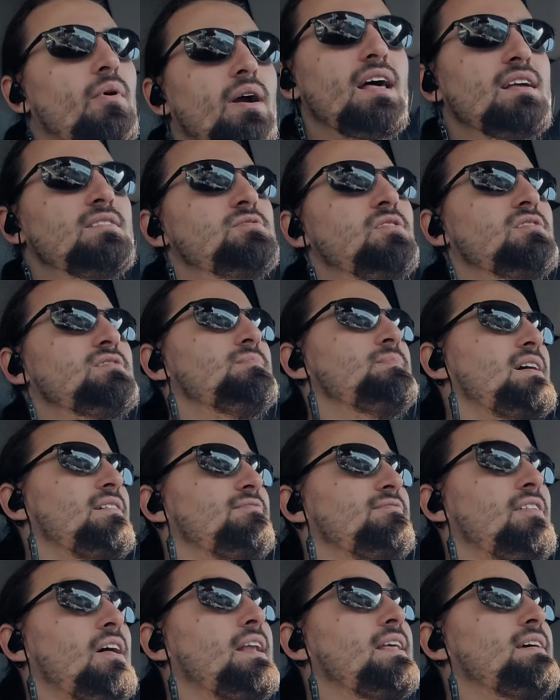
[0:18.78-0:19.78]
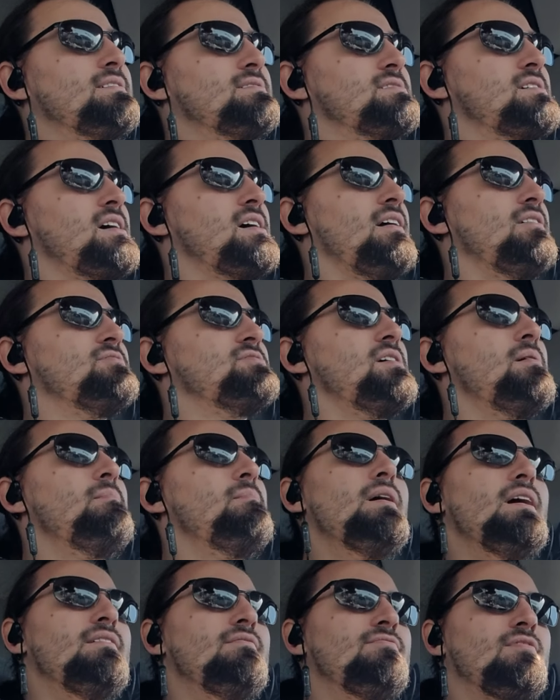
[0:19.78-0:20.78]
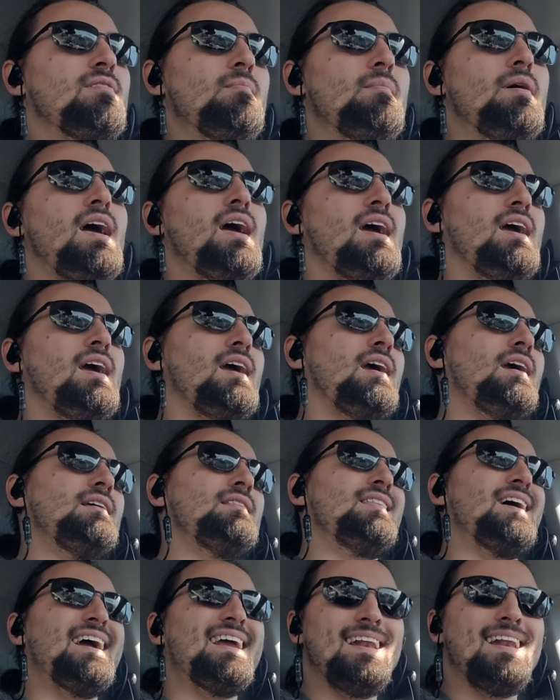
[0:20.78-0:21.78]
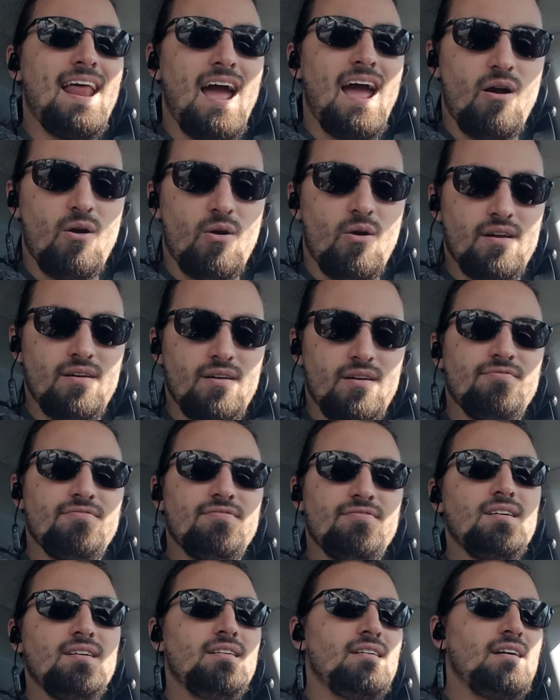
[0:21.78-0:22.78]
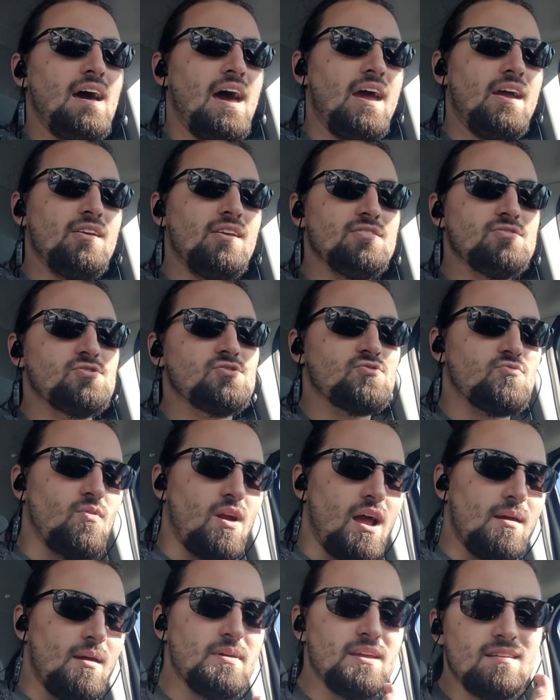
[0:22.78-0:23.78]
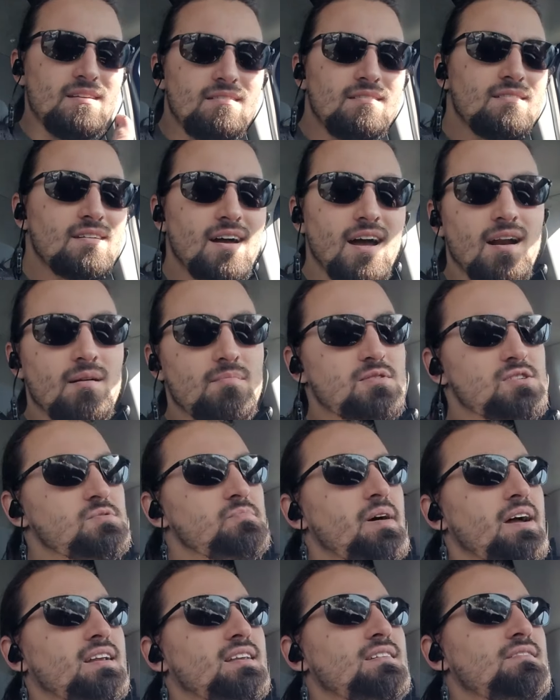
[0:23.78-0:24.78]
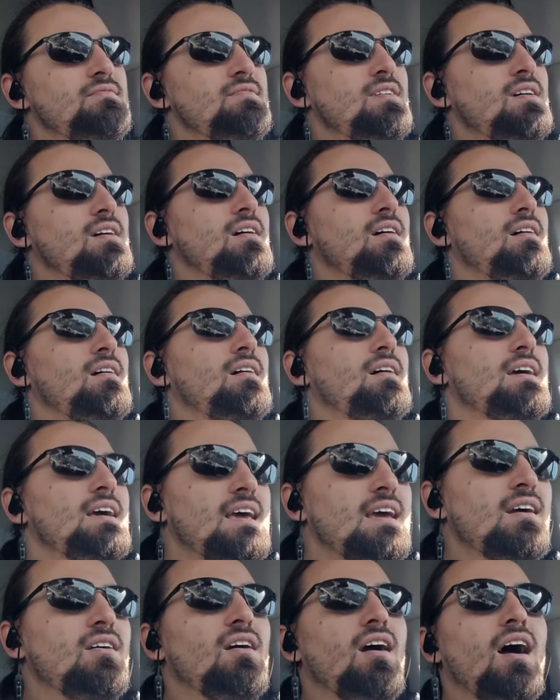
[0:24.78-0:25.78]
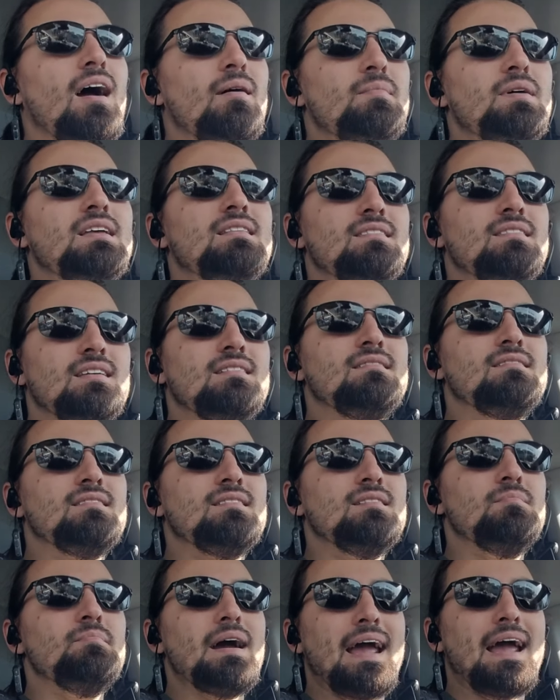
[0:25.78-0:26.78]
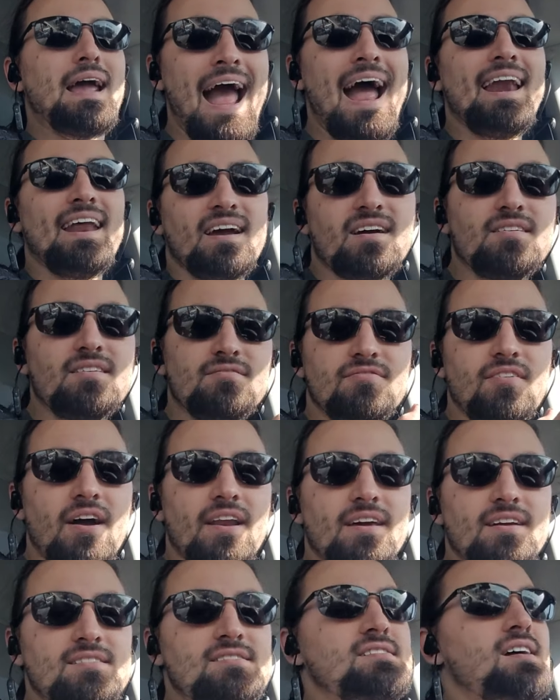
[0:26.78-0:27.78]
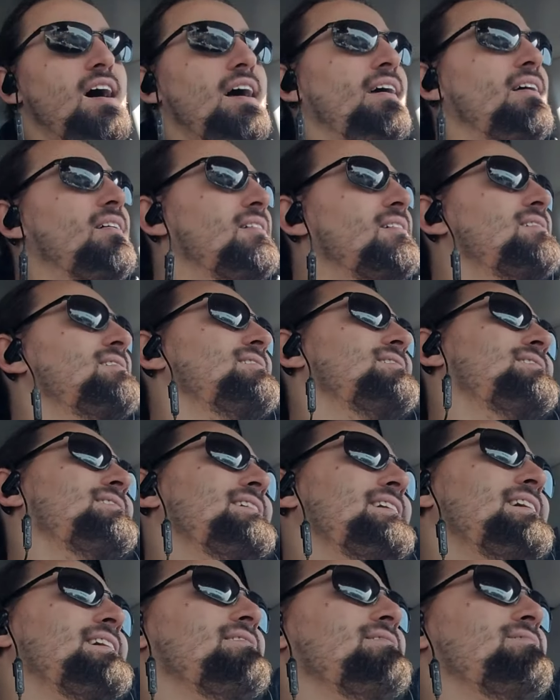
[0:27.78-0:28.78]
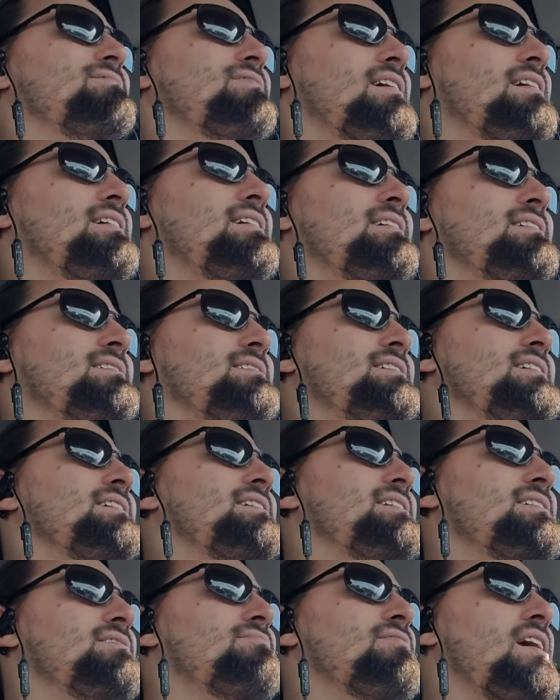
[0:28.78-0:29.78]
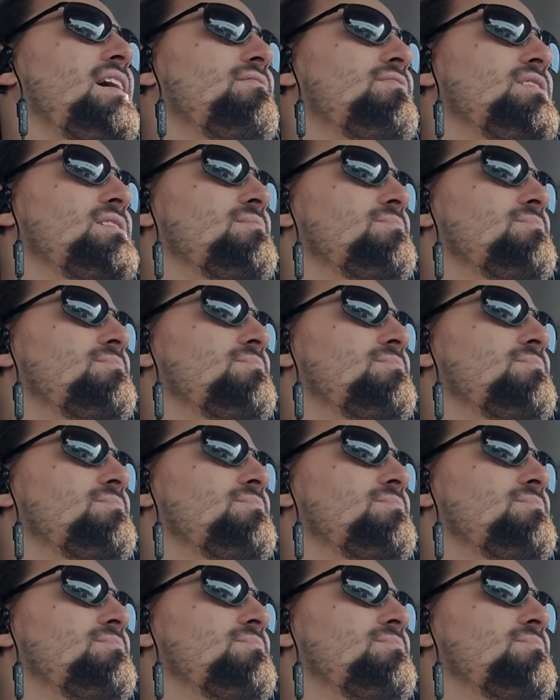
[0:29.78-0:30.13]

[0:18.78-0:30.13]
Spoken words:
talked about fighting styles, I meant from a like narrative, how you describe it kind of perspective. Here, I mean the mechanic fighting style in D&D 5e,